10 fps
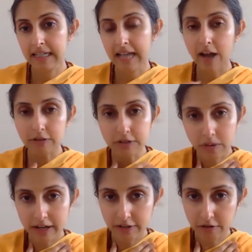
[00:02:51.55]
How do
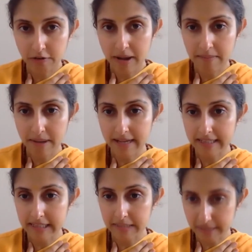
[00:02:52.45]
I know my
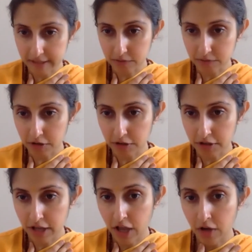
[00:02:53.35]
mind's peaceful?
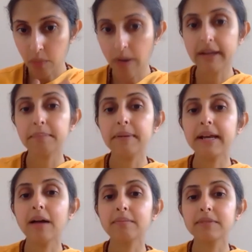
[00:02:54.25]
When it
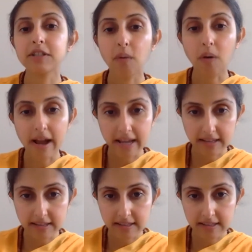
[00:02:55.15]
becomes quiet.